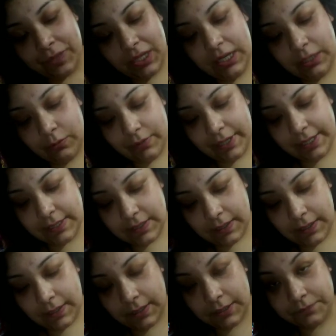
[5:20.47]
anyways,
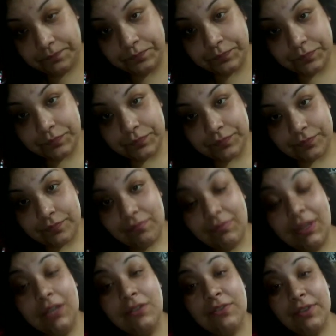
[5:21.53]

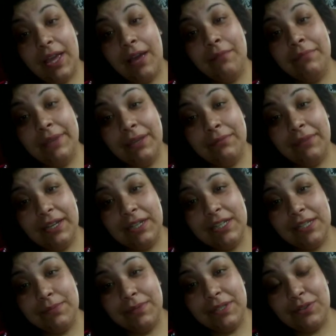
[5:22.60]
so yeah, me and my
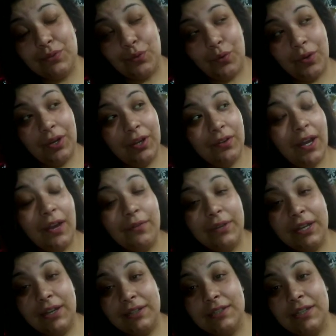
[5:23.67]
husband's story of how we
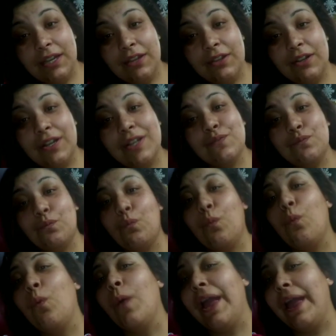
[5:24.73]
got together is
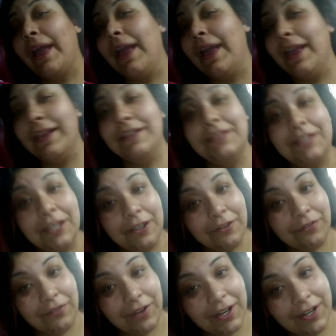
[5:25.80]
way
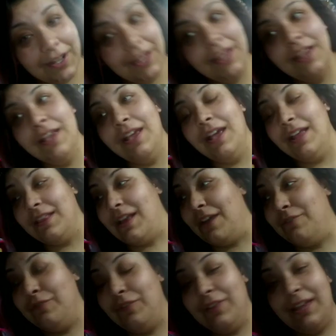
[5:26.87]
different, I
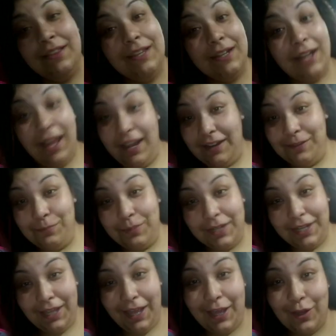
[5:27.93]
feel like, than
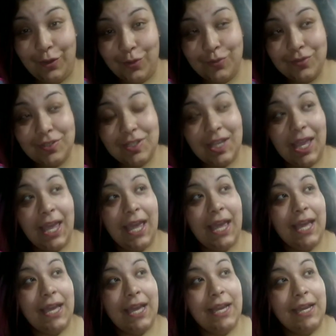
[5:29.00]
anybody else,
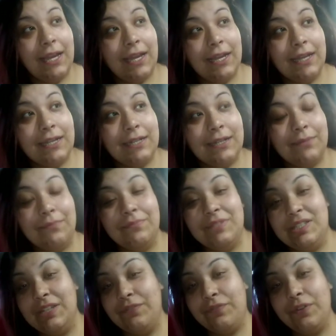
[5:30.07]
and
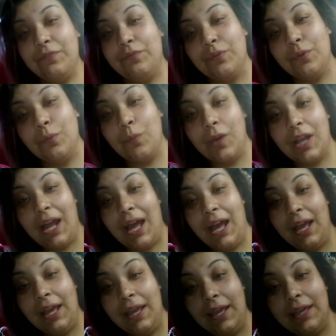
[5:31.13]
different from what
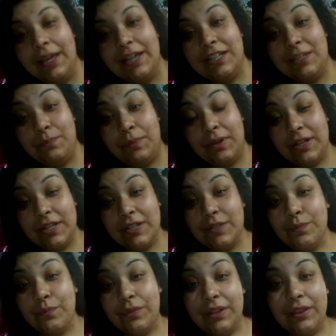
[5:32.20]
I
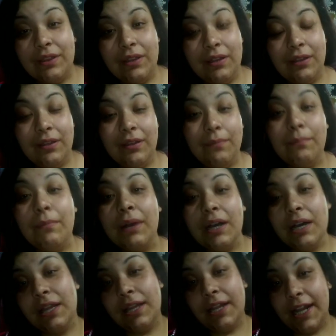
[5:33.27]
experienced with my
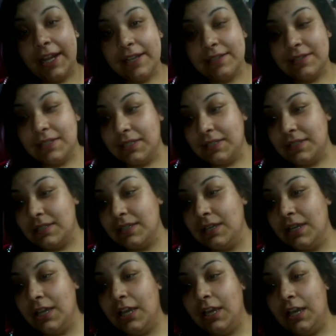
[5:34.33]
other exes.
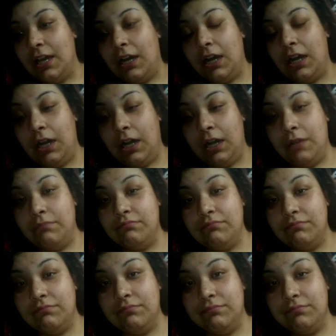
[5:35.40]
Um,